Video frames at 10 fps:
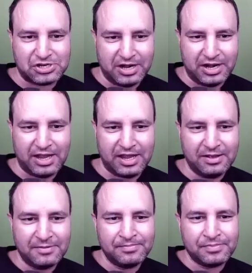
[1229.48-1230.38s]
journey
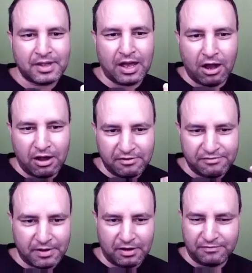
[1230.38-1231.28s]
of